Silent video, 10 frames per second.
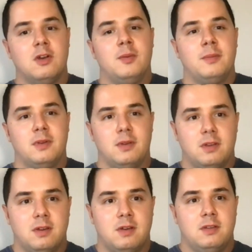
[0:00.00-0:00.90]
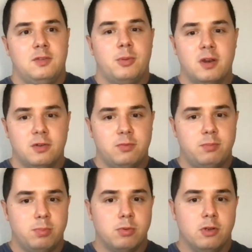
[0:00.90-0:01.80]
com uh, is part of
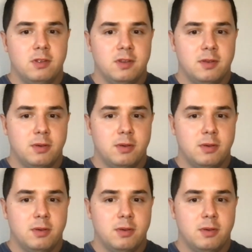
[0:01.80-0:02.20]
Booking